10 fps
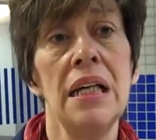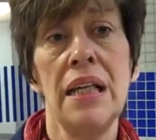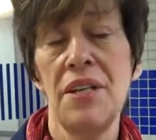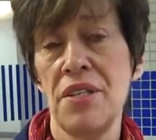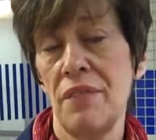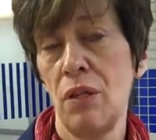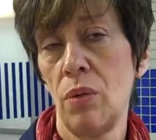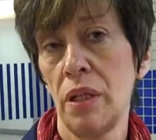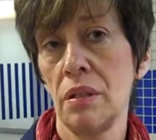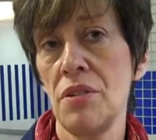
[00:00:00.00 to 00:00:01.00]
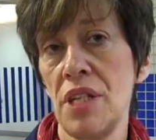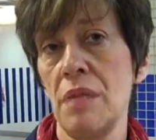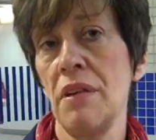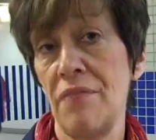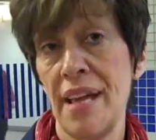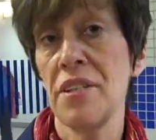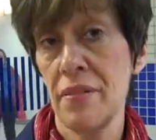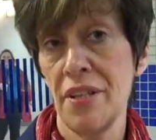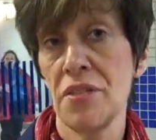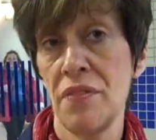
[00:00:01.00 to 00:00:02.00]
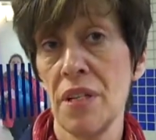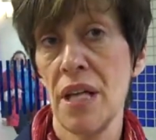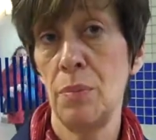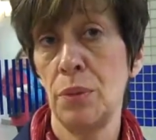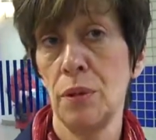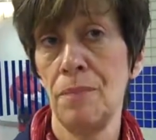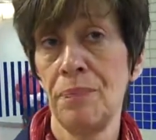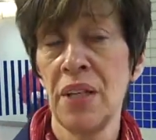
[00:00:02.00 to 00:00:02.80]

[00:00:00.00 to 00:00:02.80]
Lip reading: let's say if you're working on team effectiveness, for example,